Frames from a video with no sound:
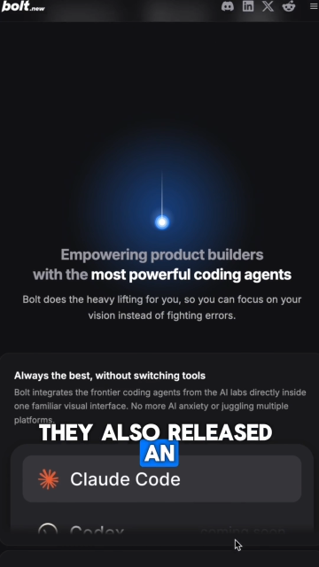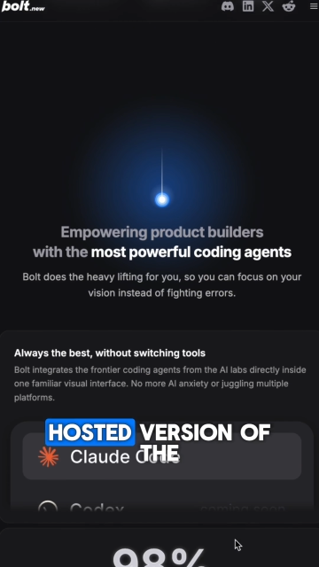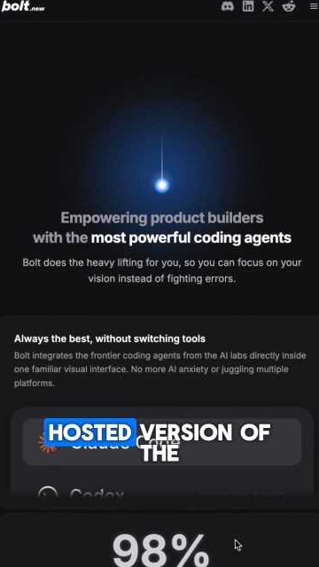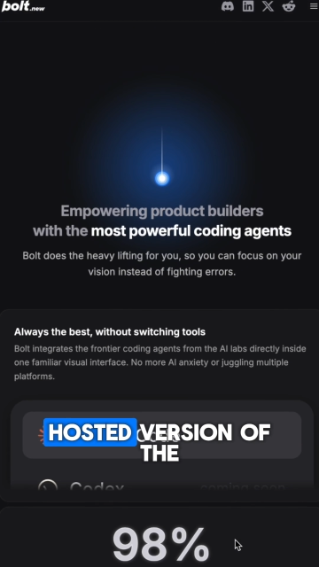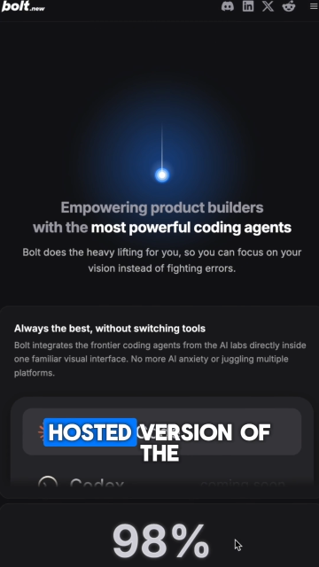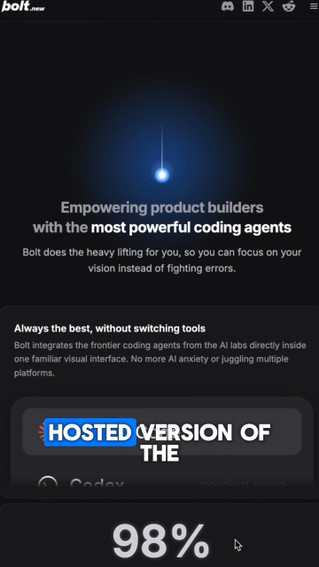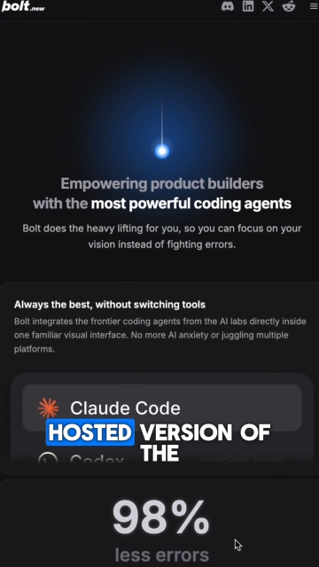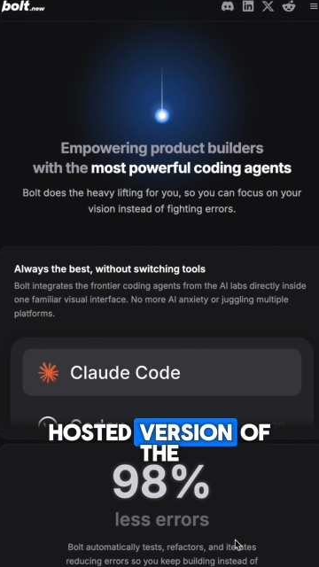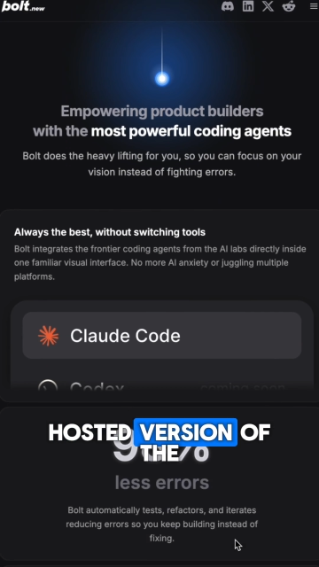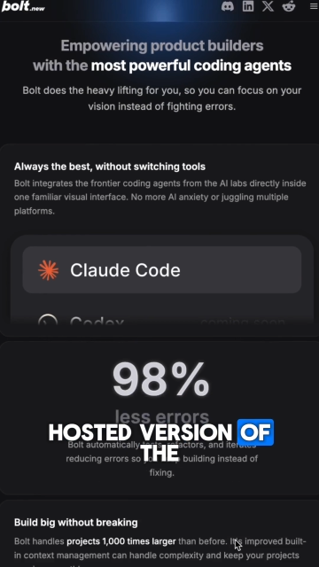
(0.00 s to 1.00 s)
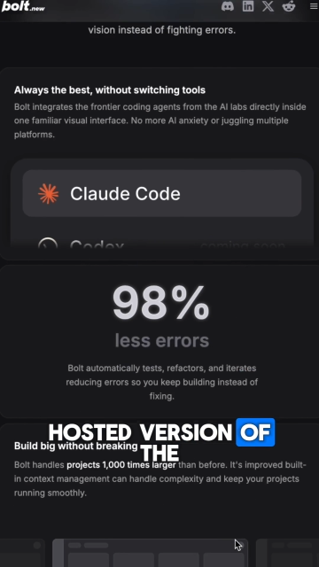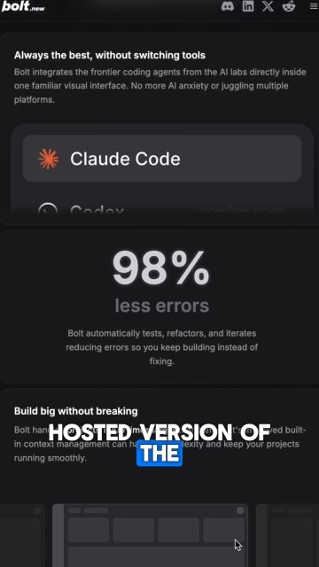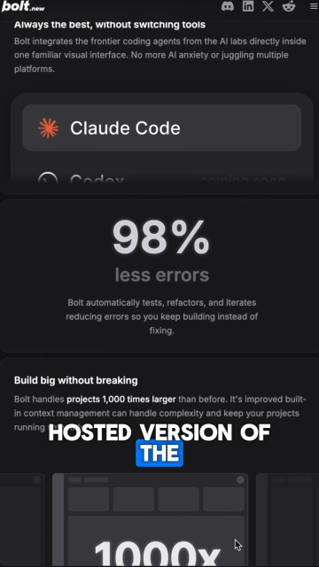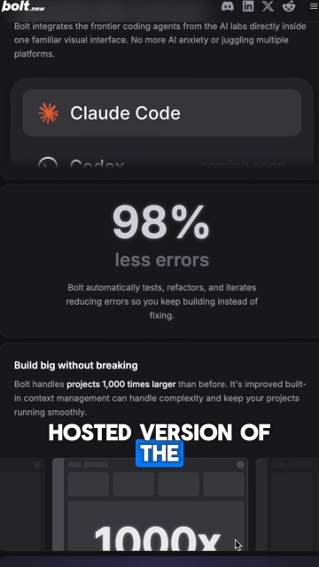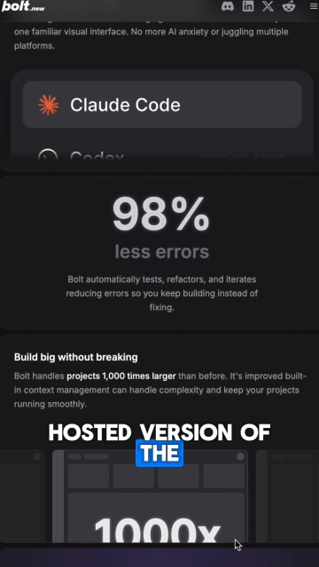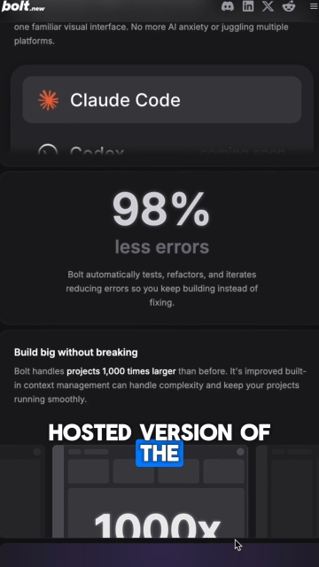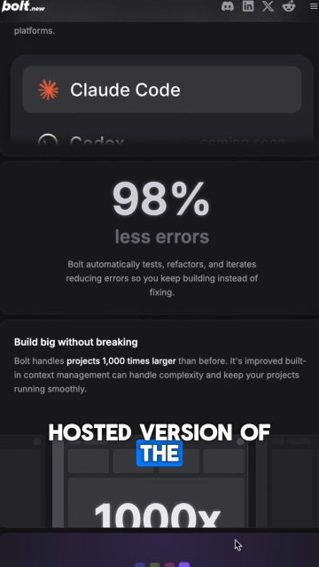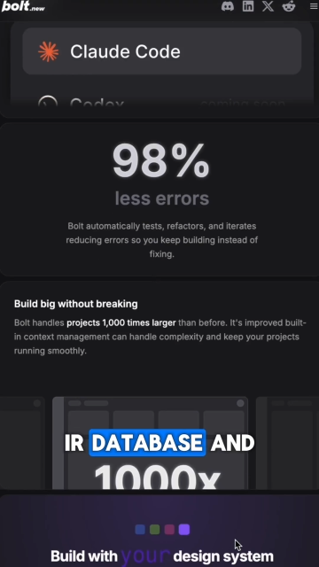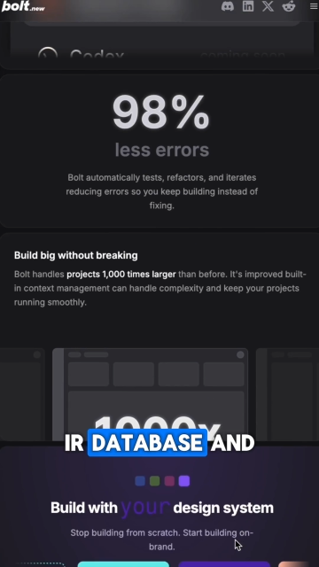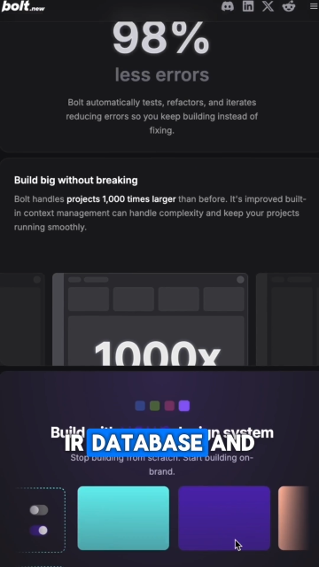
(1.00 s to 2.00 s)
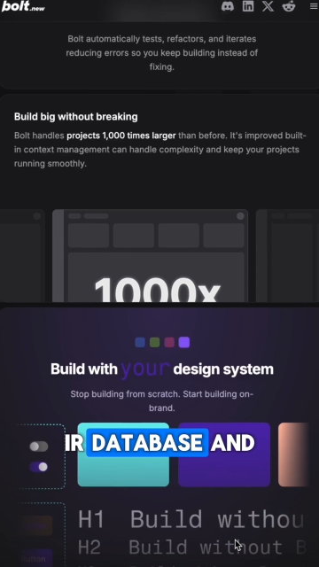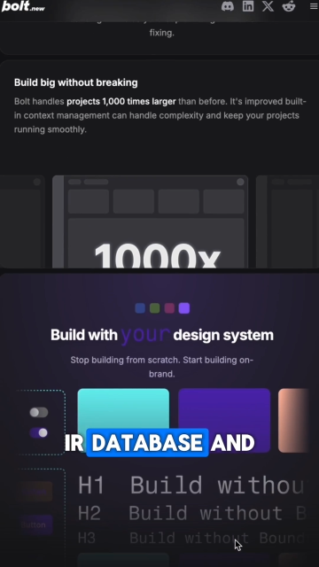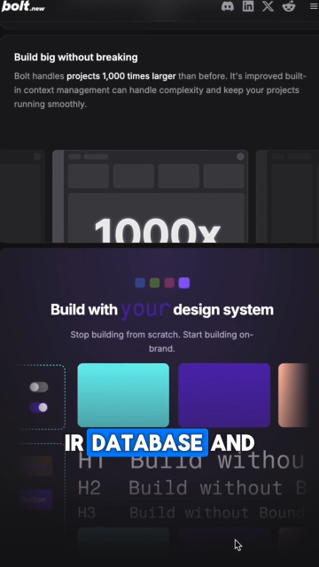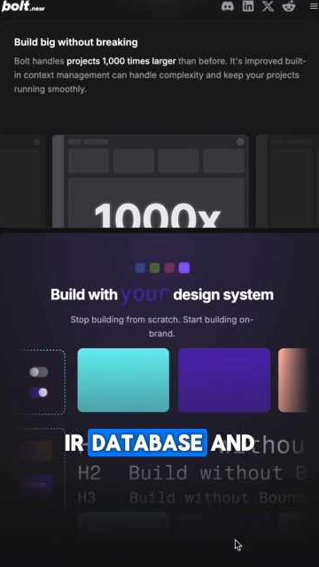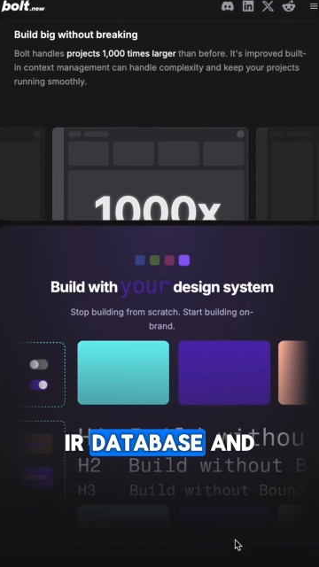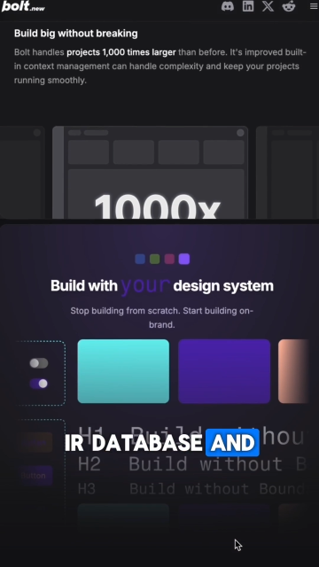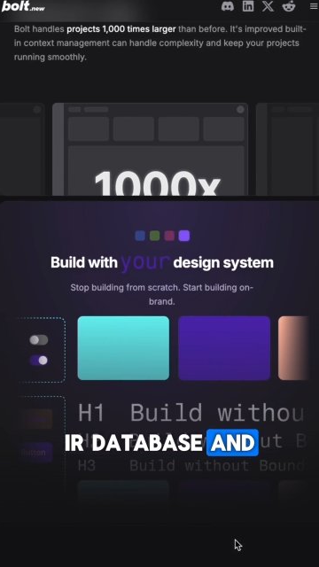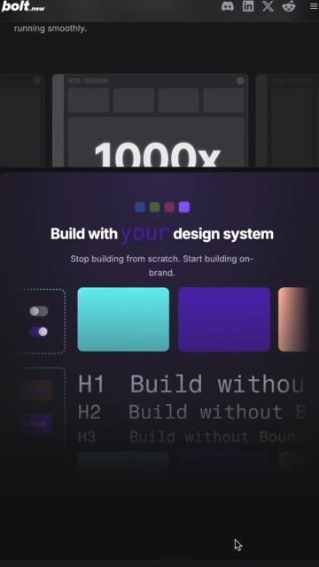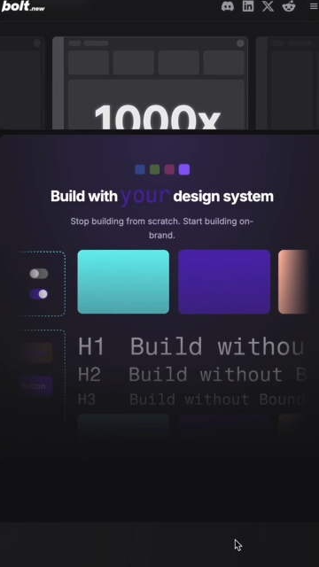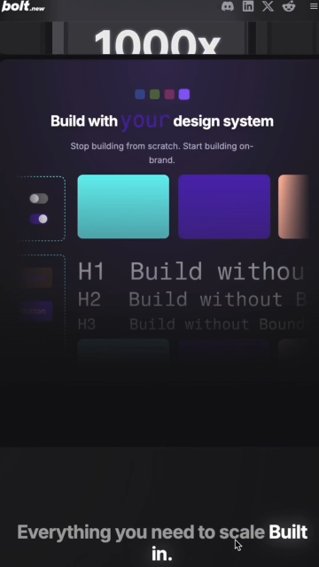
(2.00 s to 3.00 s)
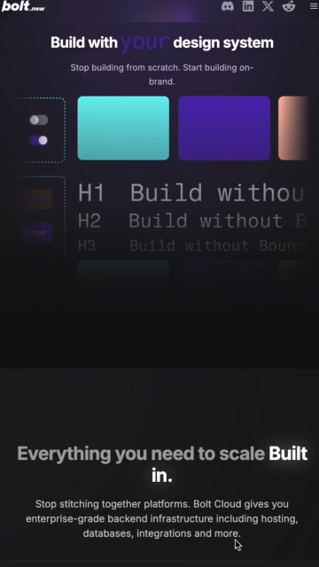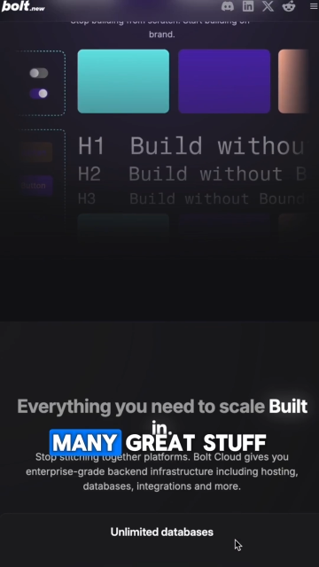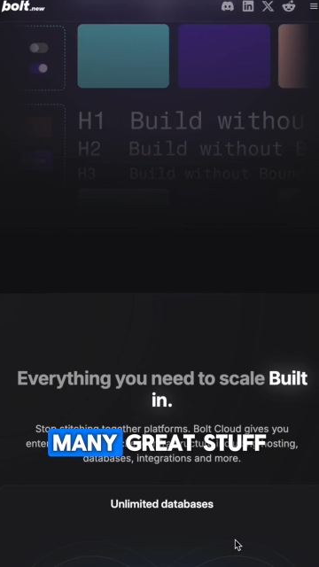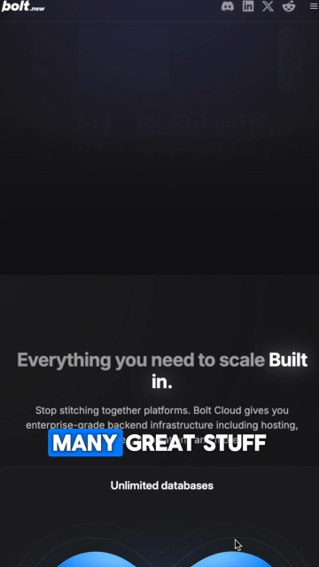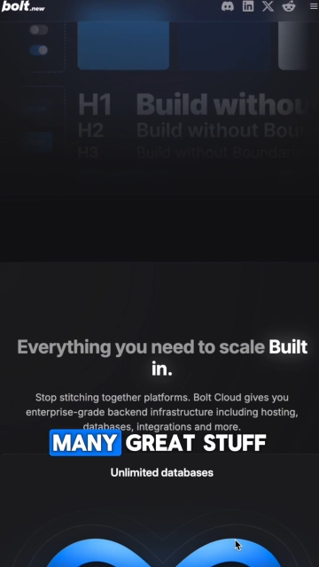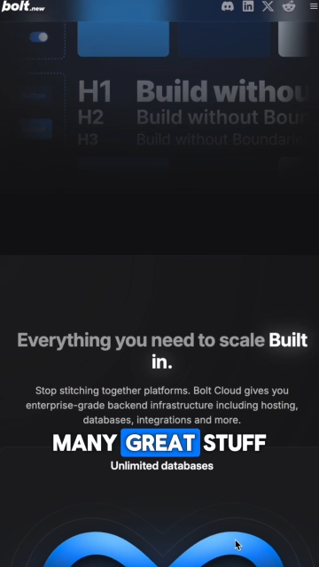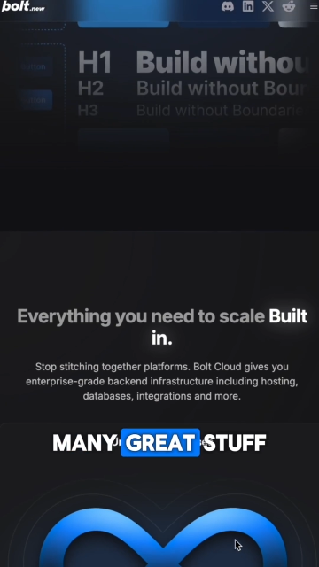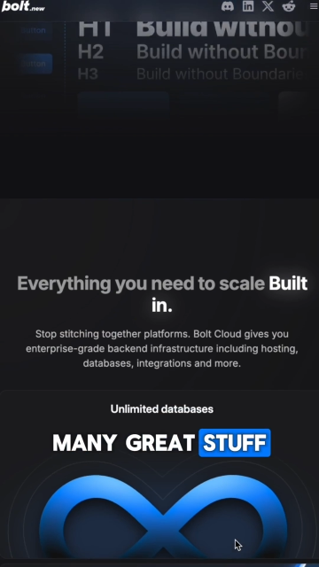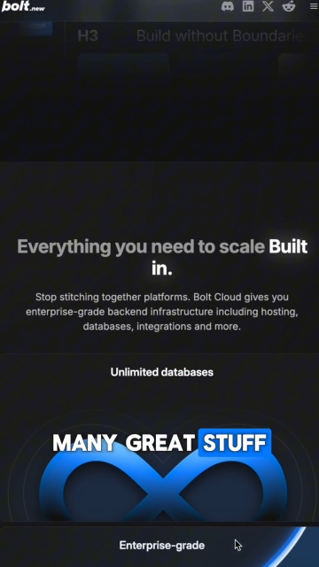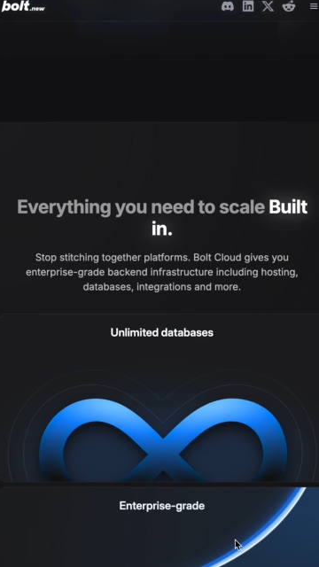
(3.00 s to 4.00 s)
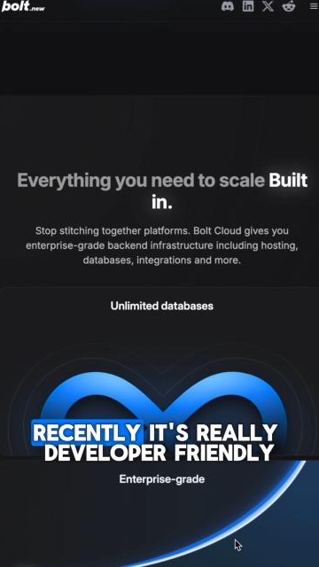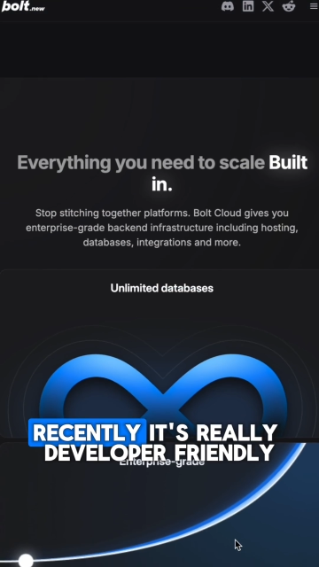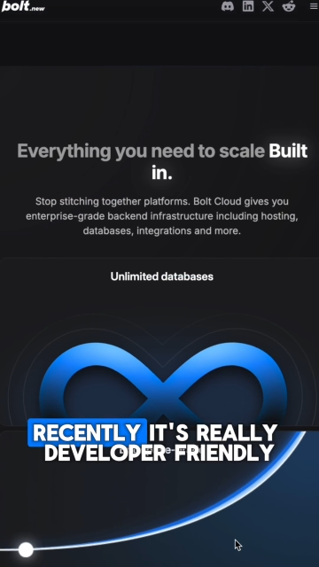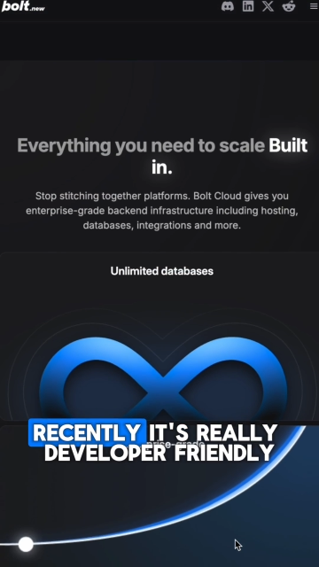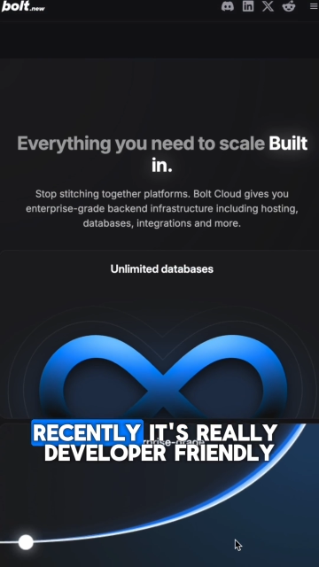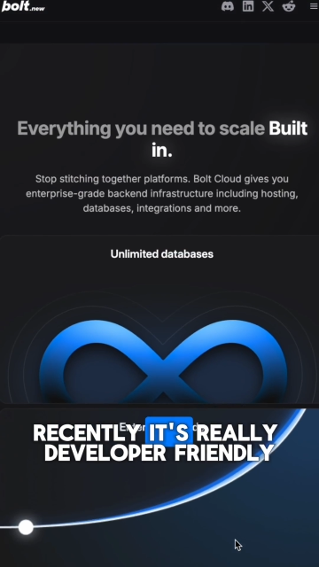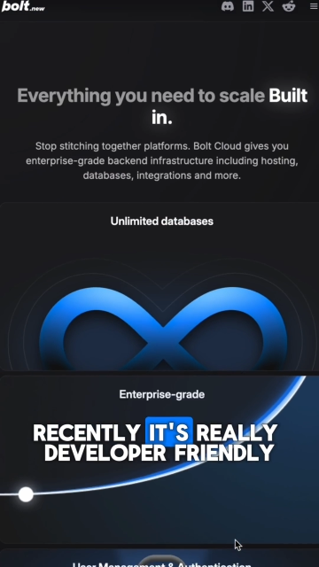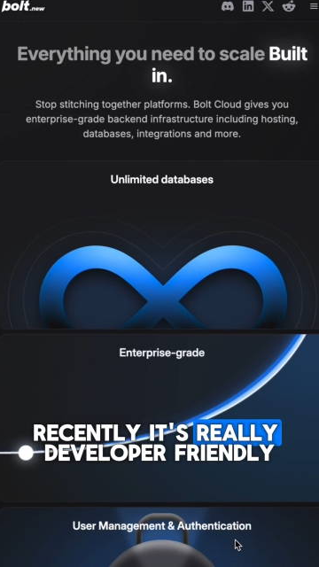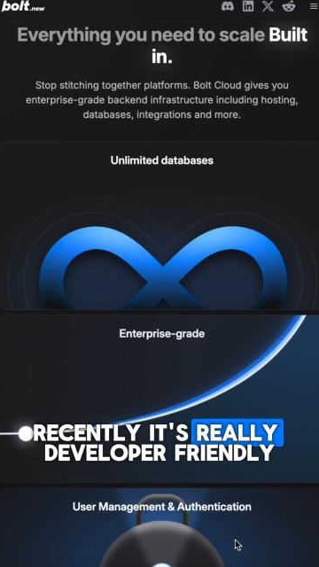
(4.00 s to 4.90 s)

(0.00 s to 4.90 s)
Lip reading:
(no speaker visible)